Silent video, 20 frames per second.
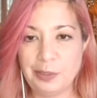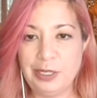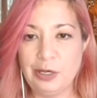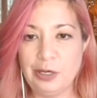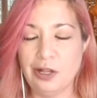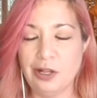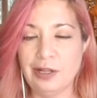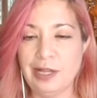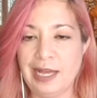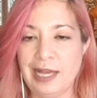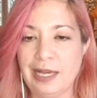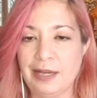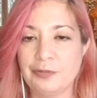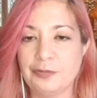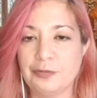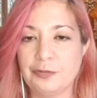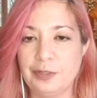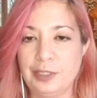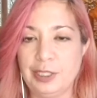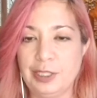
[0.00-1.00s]
We all have,
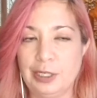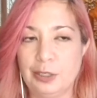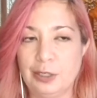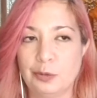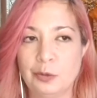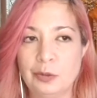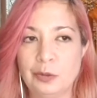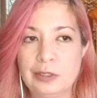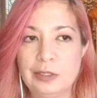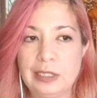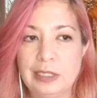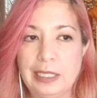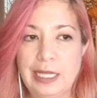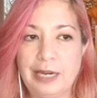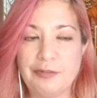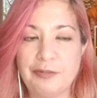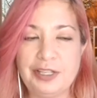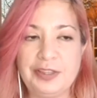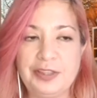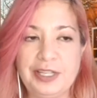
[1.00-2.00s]

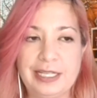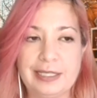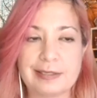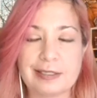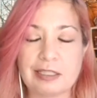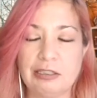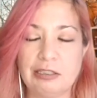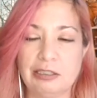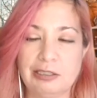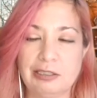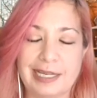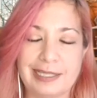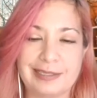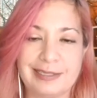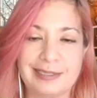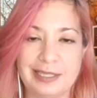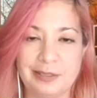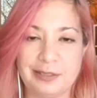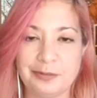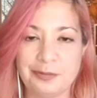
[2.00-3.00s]
everything is
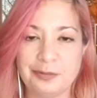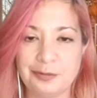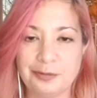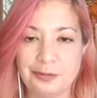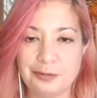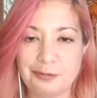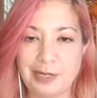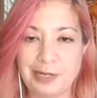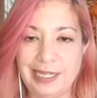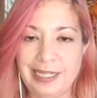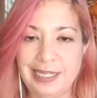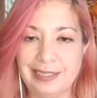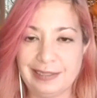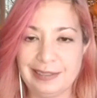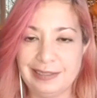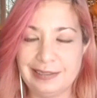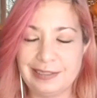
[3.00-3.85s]
collective, right?